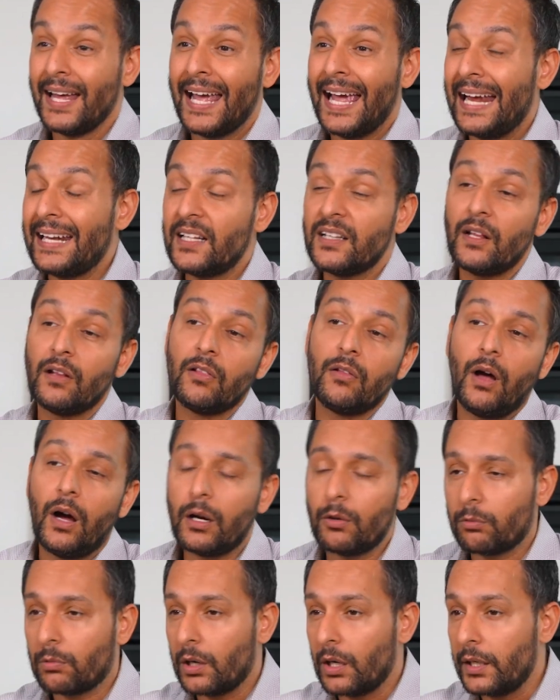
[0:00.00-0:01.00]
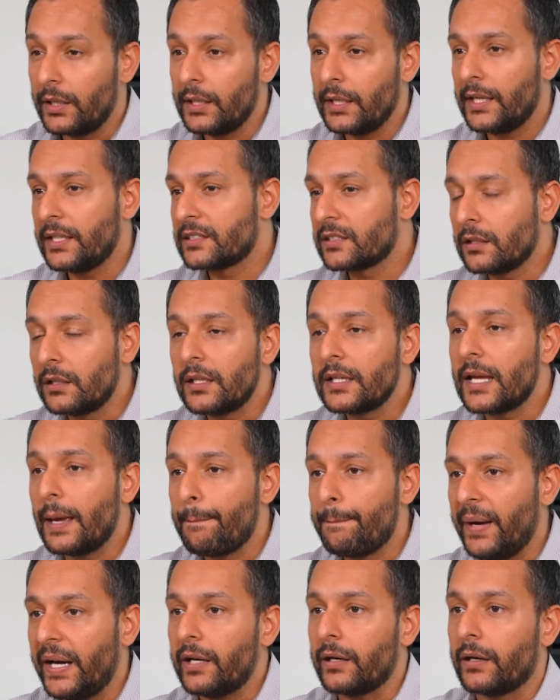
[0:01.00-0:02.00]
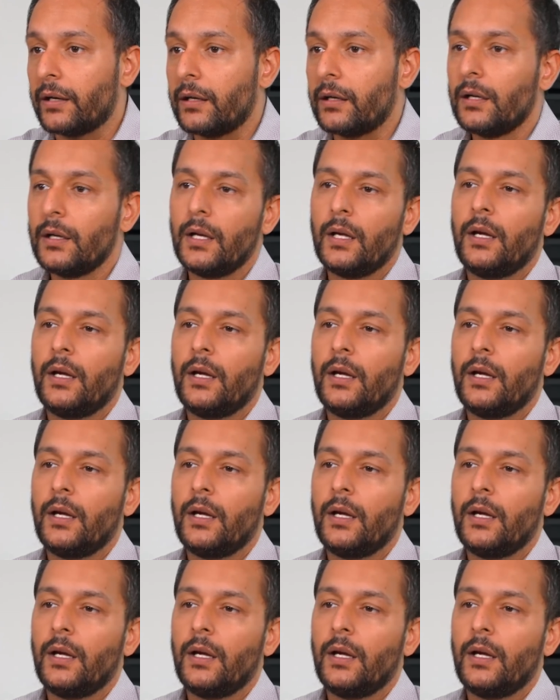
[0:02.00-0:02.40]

And in the long run, it's going to get better.